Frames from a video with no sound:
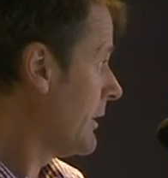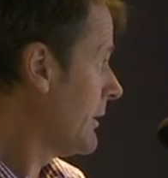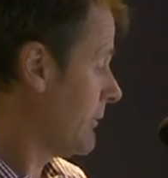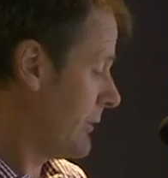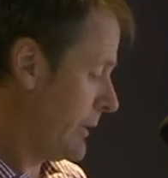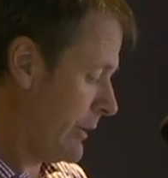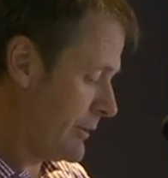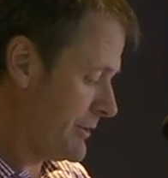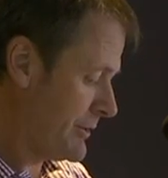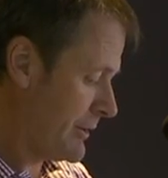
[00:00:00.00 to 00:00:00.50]

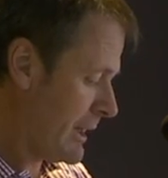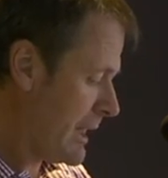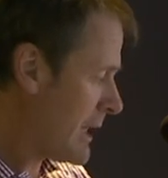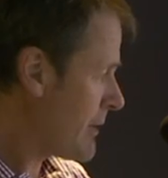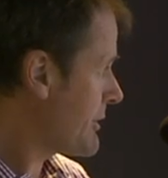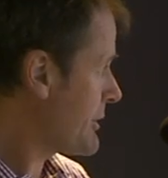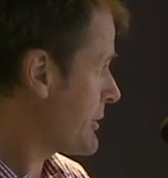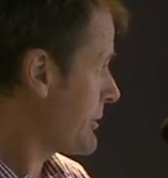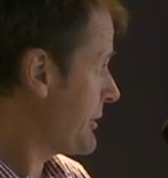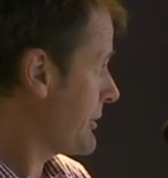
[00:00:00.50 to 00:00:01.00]
For those that
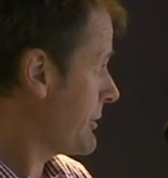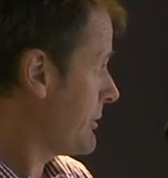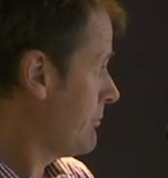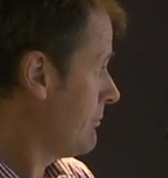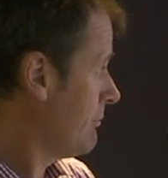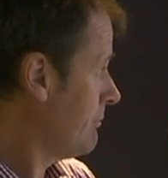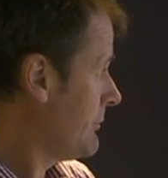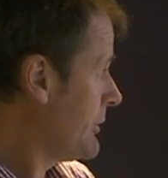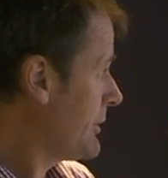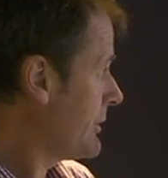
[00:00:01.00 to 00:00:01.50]
are interested,
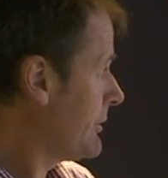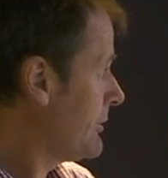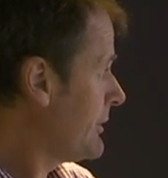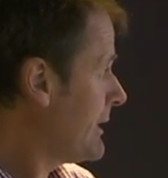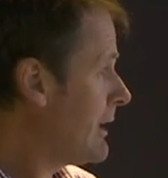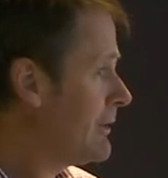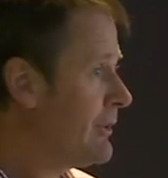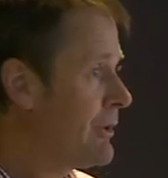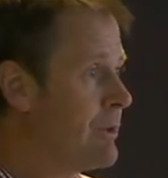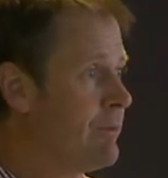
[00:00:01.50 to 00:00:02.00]
you can
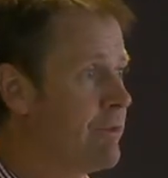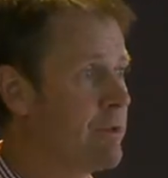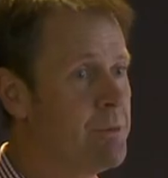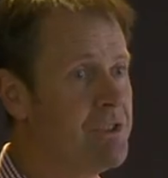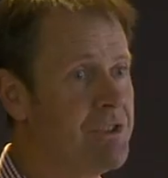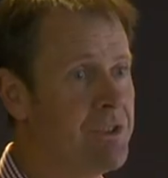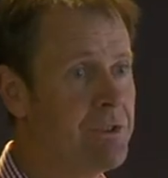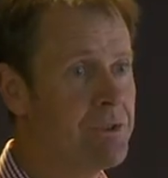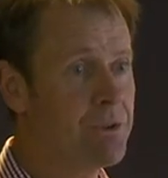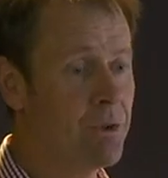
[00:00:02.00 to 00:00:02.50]
download it from
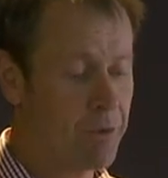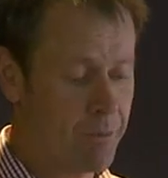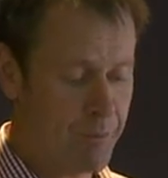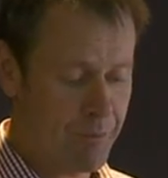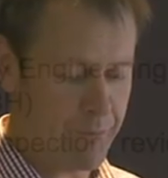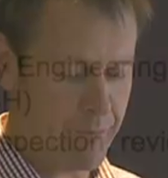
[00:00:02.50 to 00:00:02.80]
Seismic.